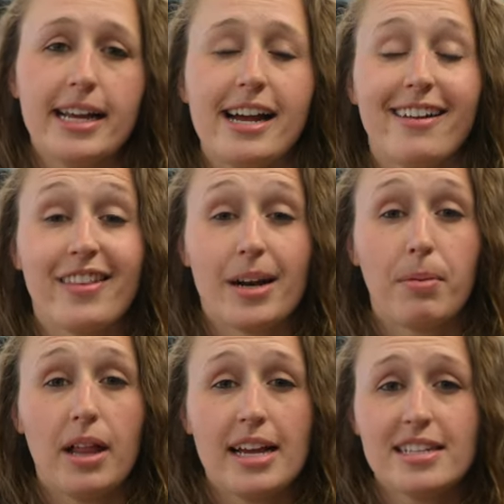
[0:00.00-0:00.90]
gun that
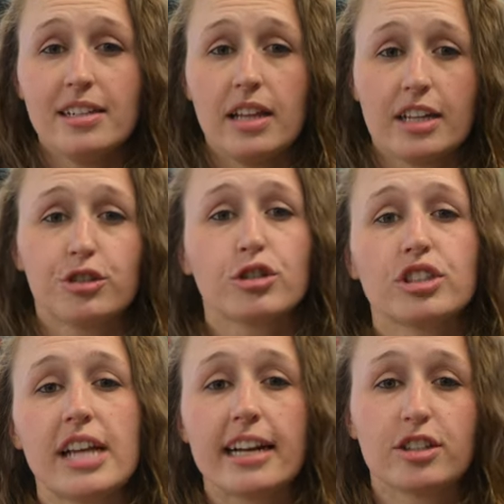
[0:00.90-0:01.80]
applies an
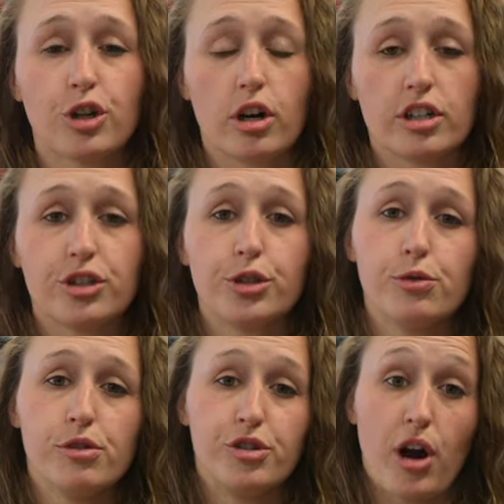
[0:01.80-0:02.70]
electrostatic charge
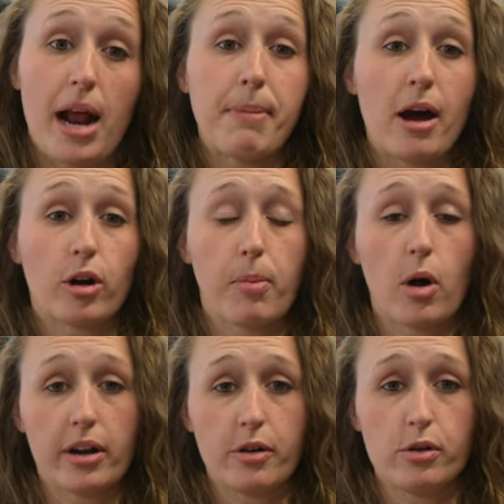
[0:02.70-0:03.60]
to the dry powder
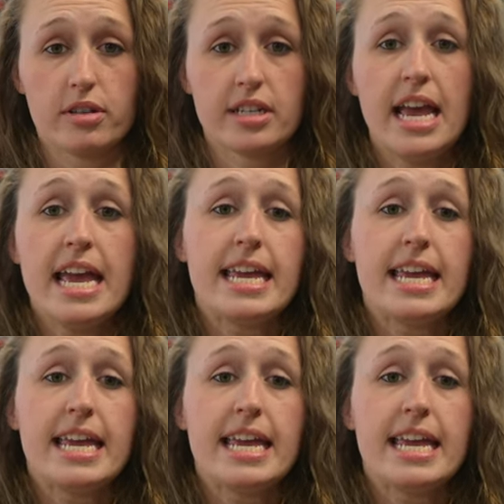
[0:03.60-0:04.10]
particles.